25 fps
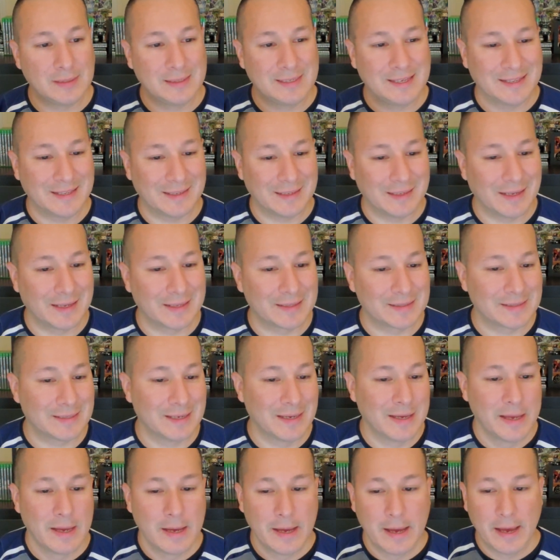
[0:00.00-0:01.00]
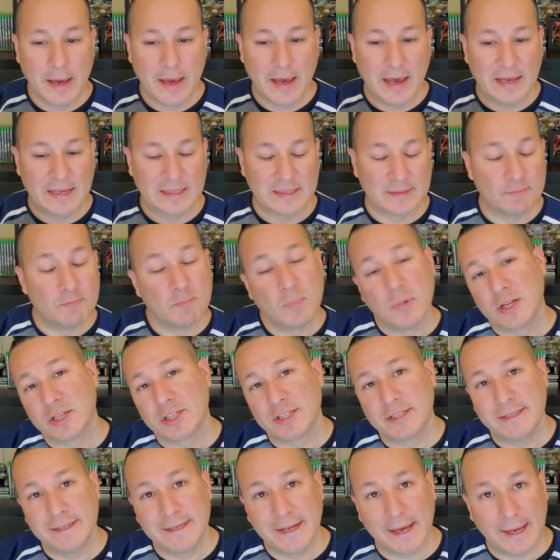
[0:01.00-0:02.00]
collect as
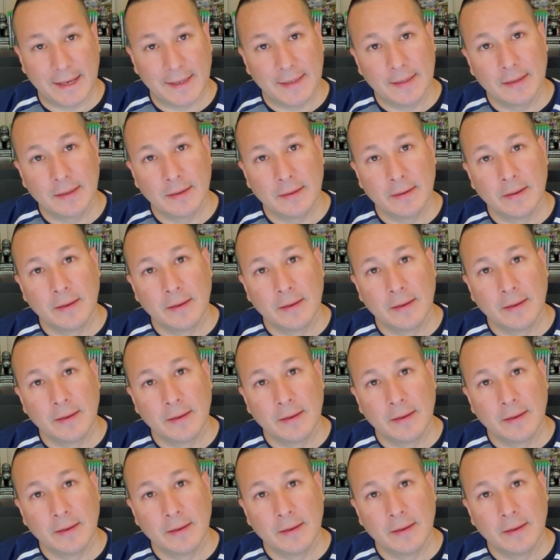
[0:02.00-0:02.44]
much data